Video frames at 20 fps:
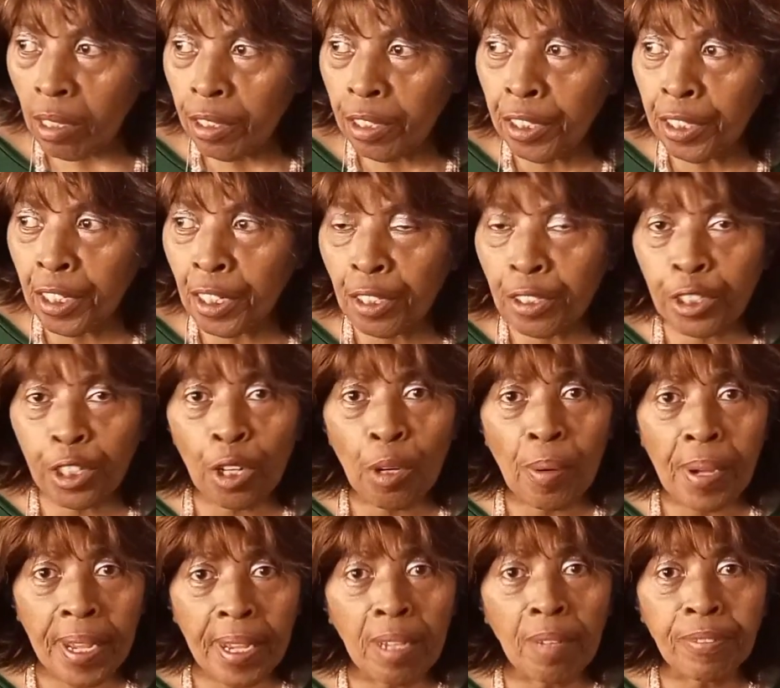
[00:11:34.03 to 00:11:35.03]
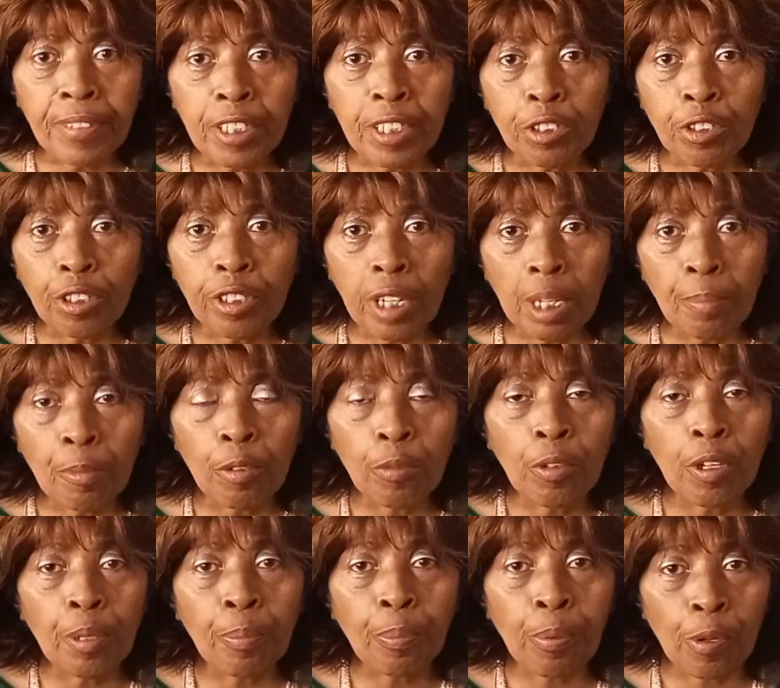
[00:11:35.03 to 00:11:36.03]
you know, your health is your number
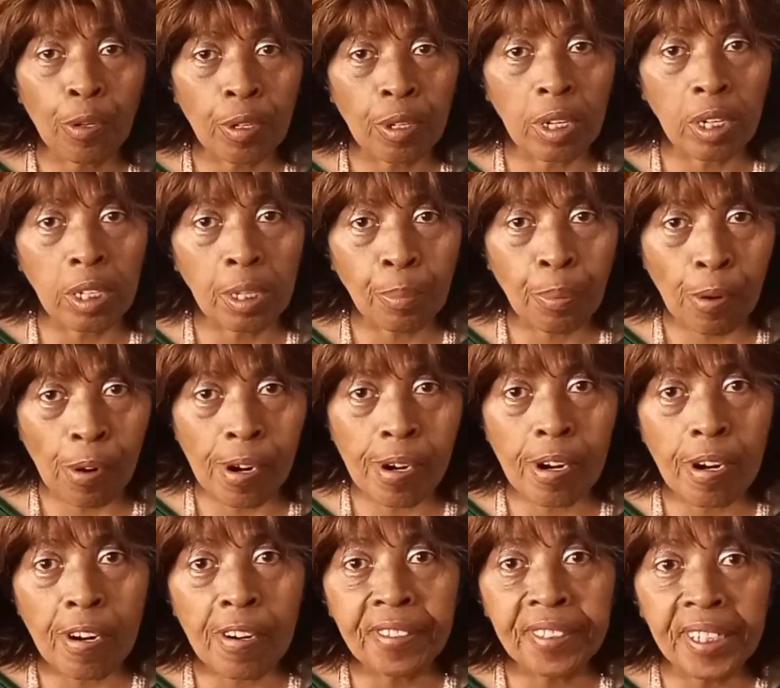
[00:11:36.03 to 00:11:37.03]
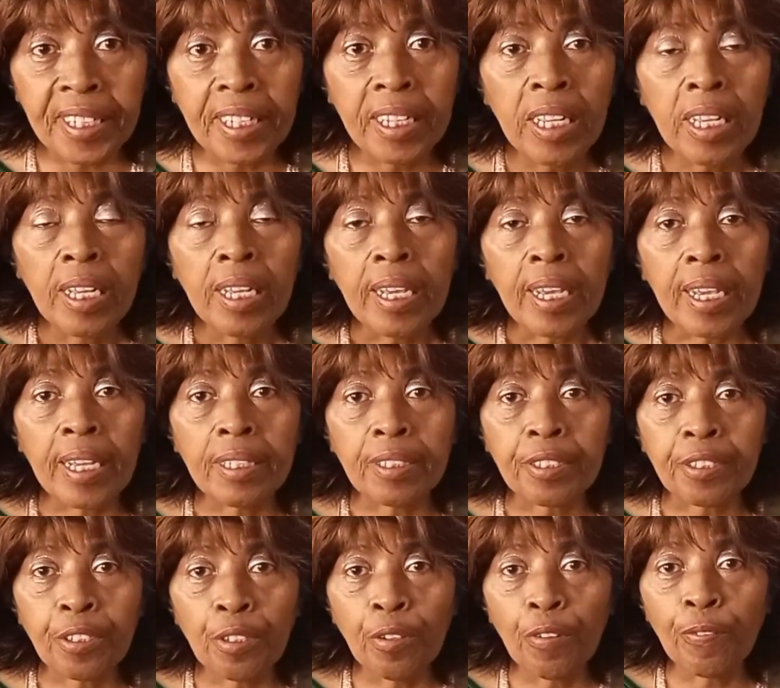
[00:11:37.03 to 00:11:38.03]
one priority and
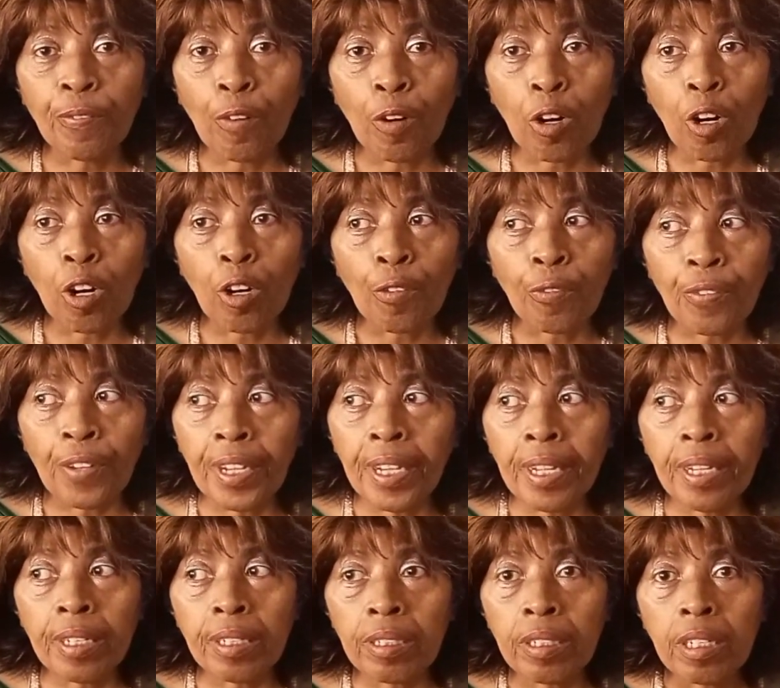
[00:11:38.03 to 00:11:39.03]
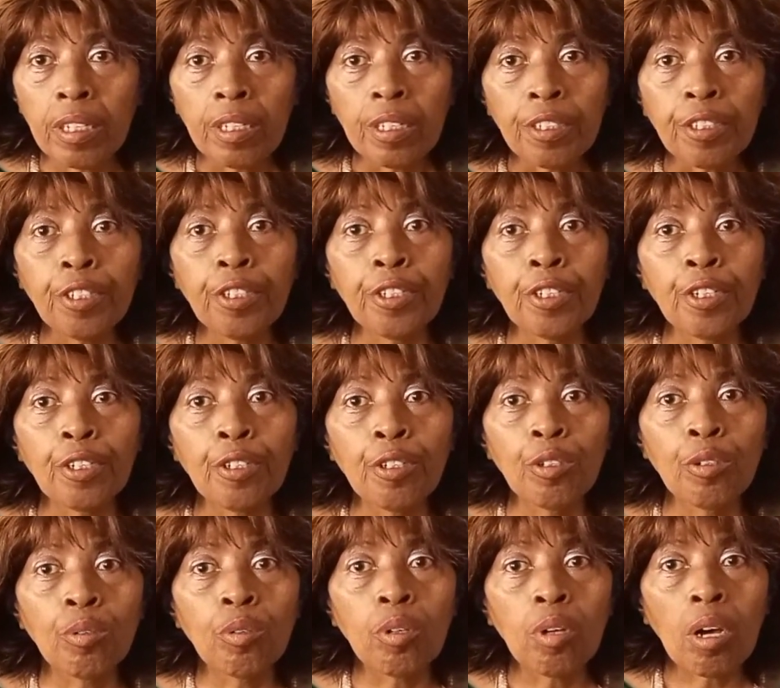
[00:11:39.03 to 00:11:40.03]
so forth. And you
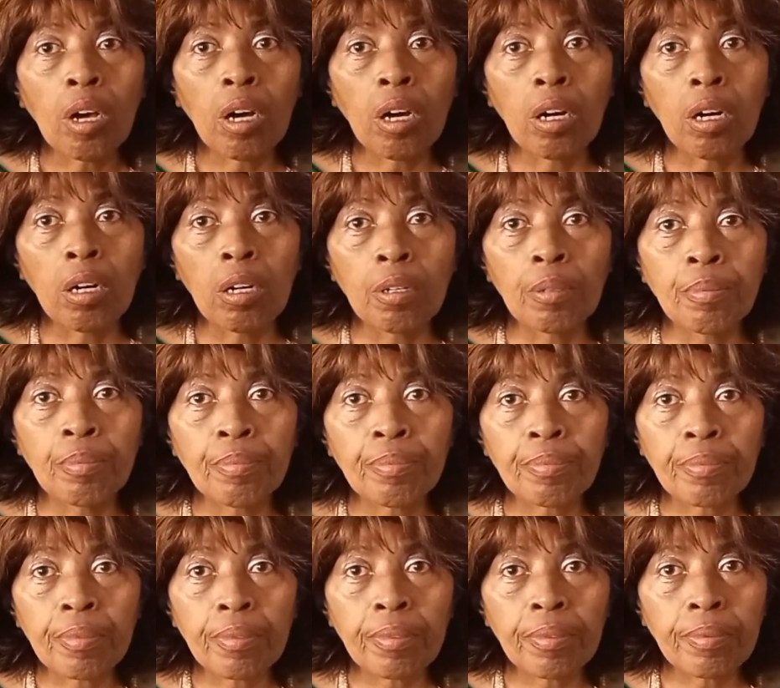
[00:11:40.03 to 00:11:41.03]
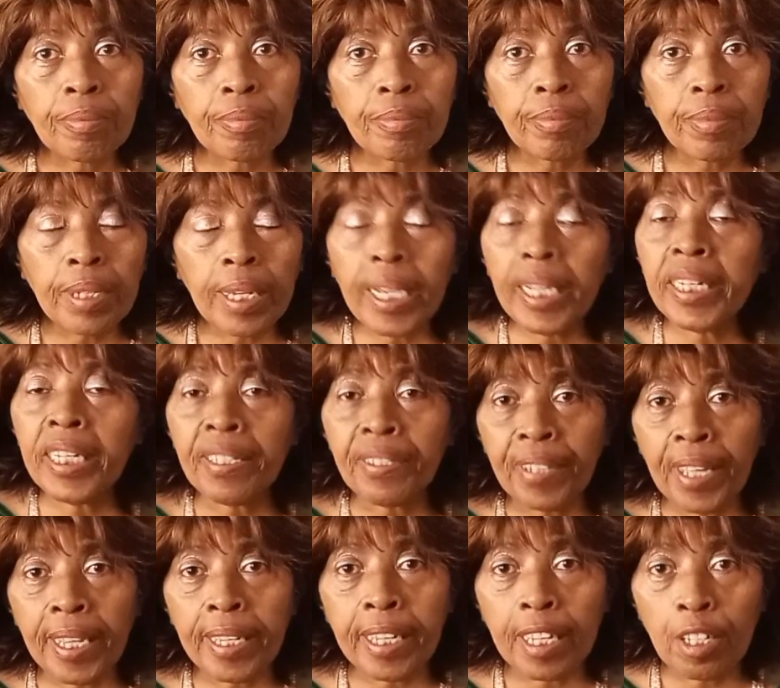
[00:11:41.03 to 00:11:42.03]
know,
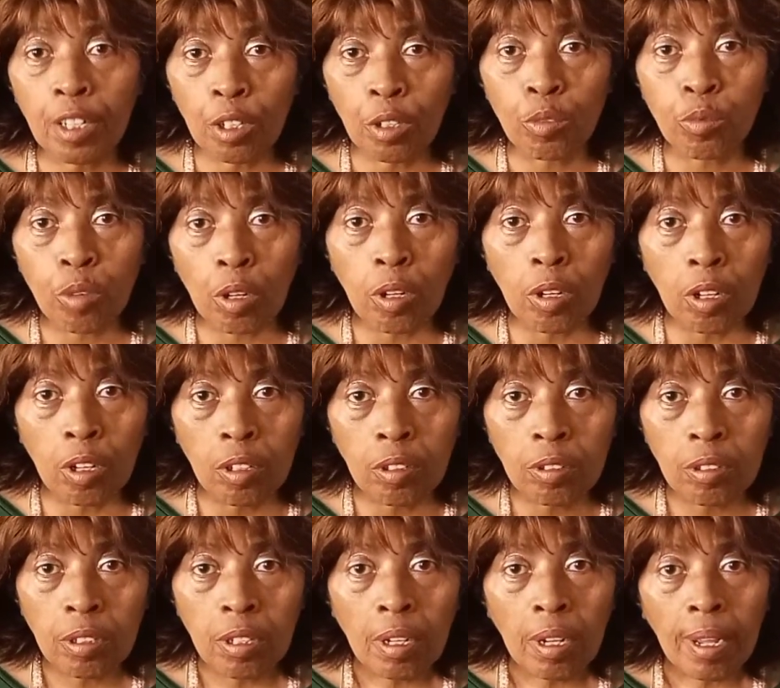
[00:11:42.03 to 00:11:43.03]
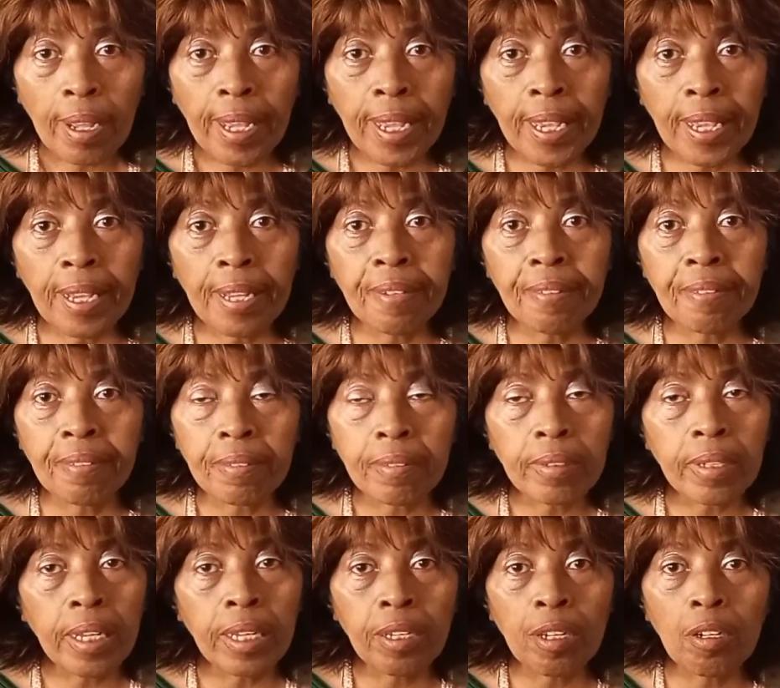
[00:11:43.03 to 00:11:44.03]
anything can go wrong, and
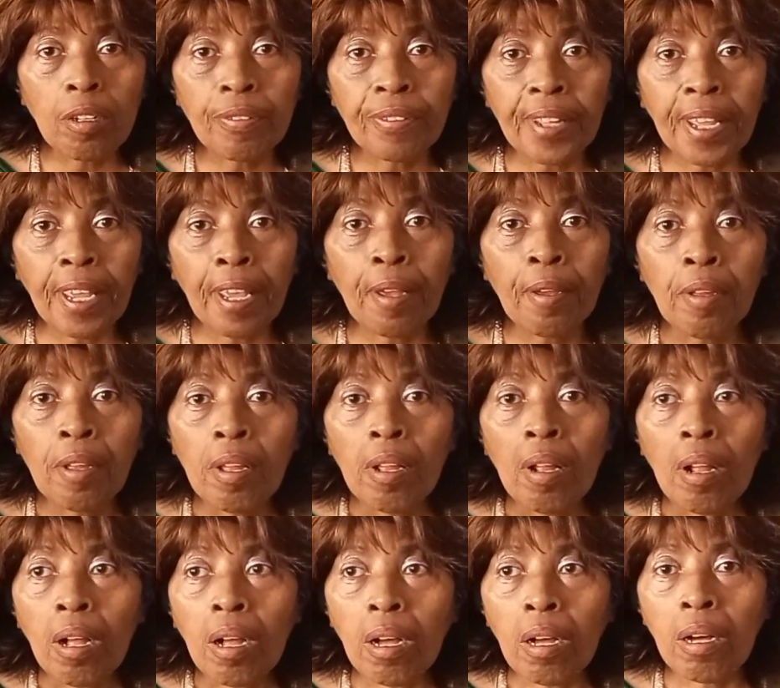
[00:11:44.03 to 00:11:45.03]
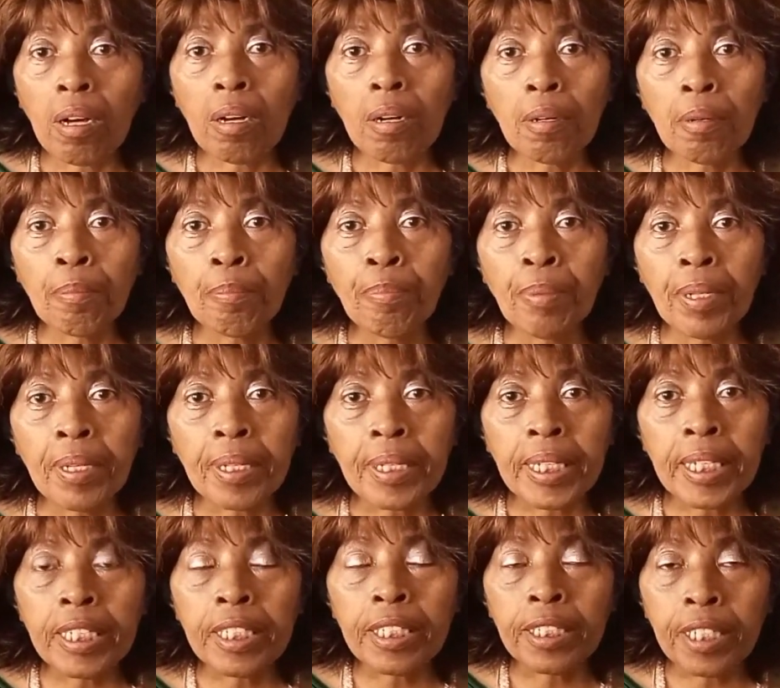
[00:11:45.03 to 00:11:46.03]
all that. But
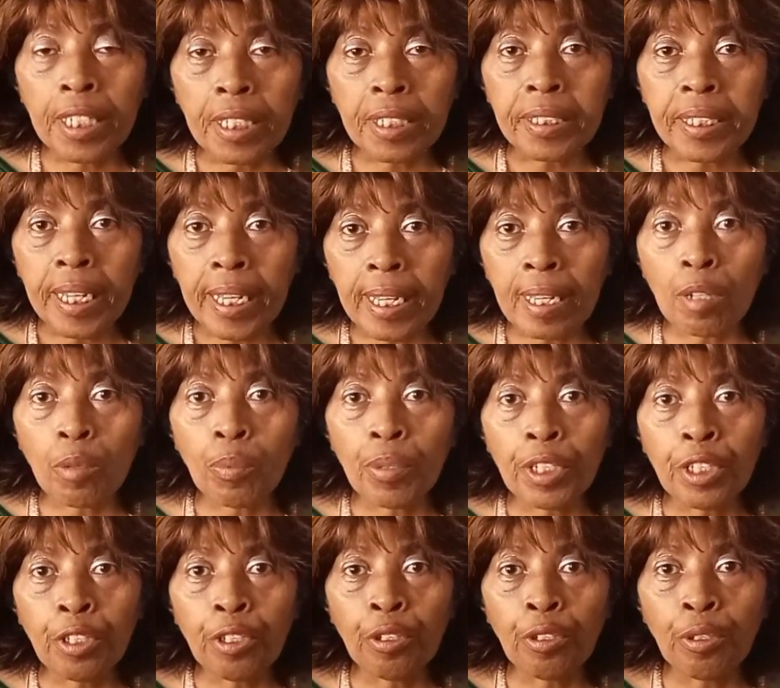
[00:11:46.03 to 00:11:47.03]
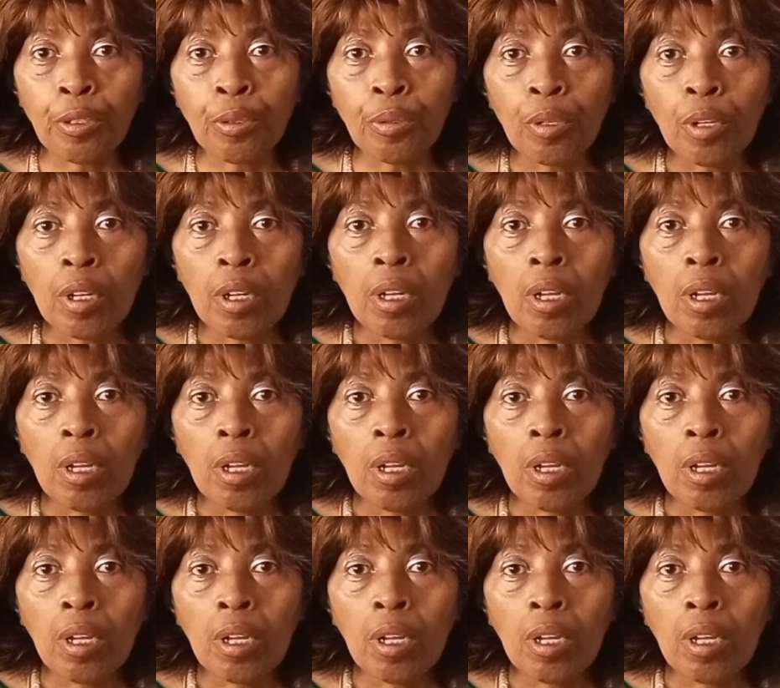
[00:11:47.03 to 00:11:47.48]
it does help when you